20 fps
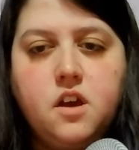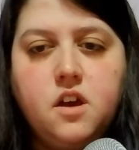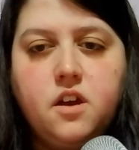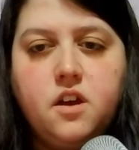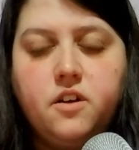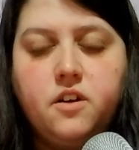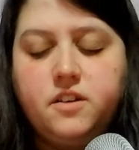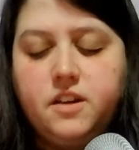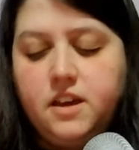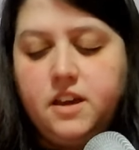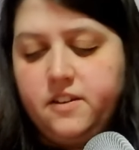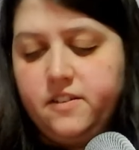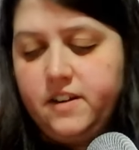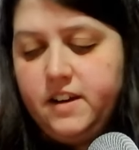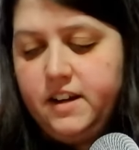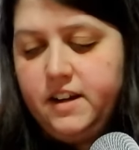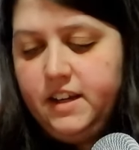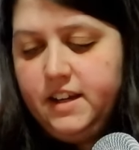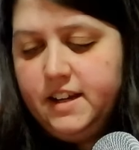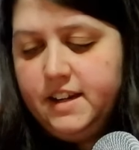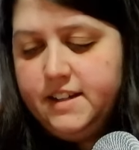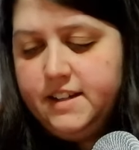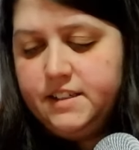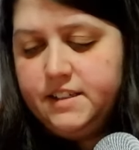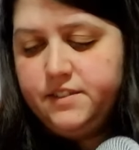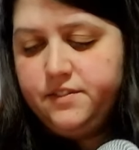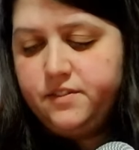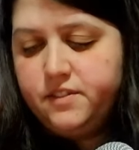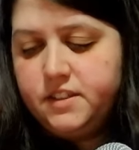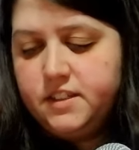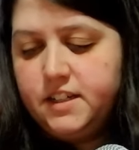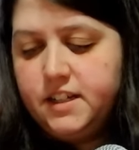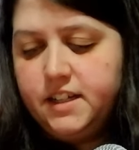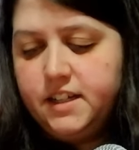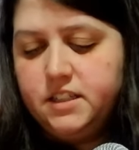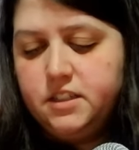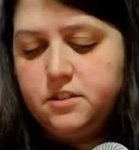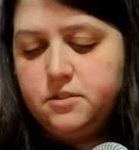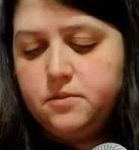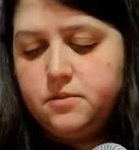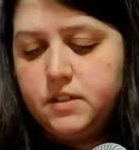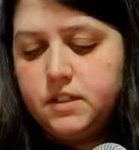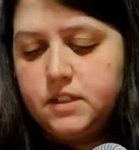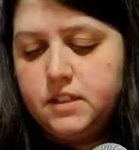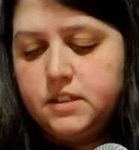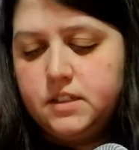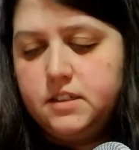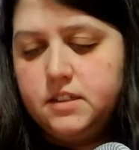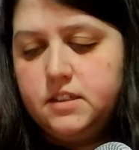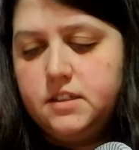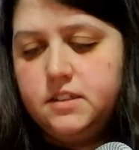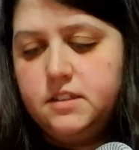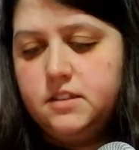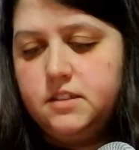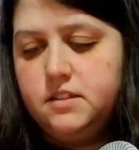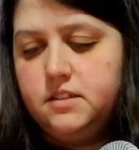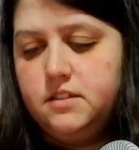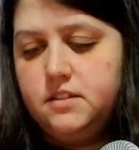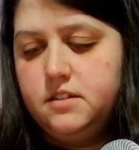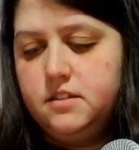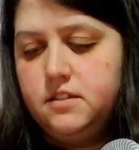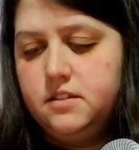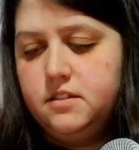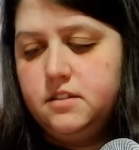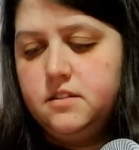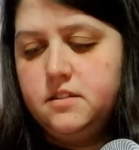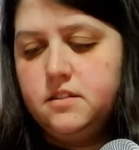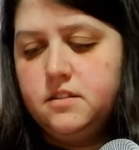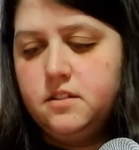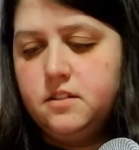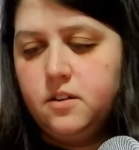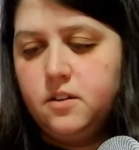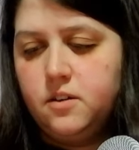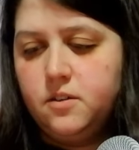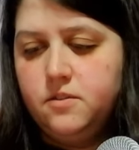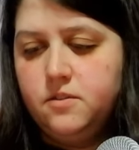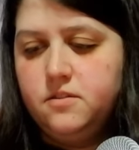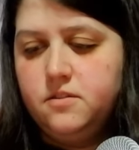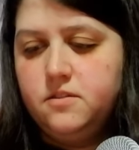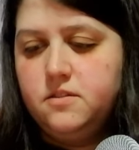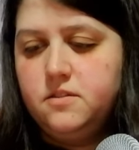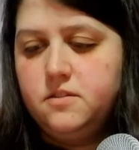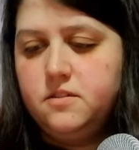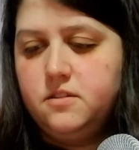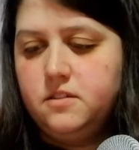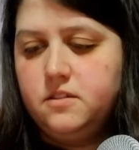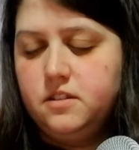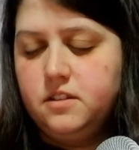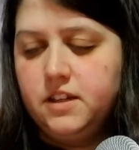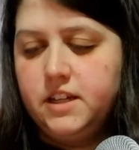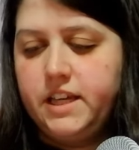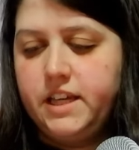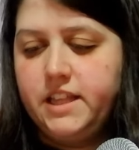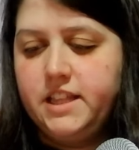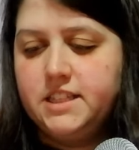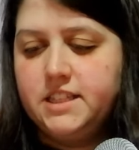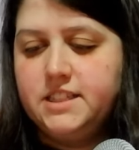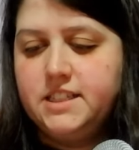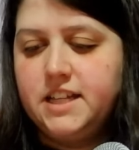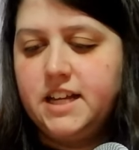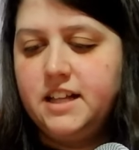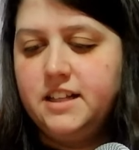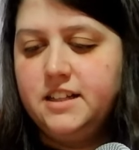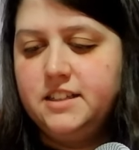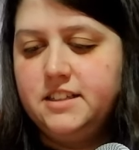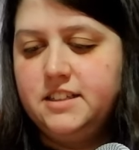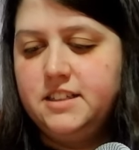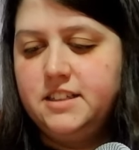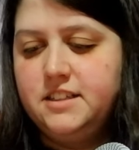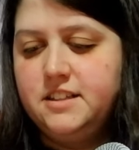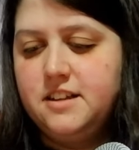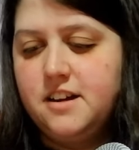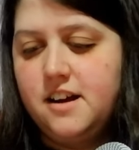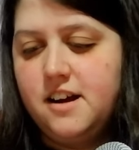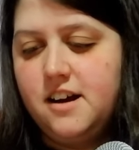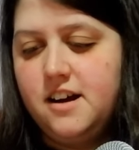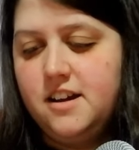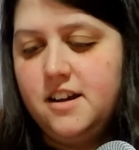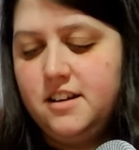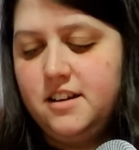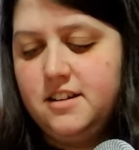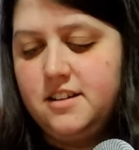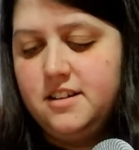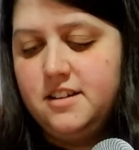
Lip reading: Okay, ready guys for the next one. Oh, look at this talented dog.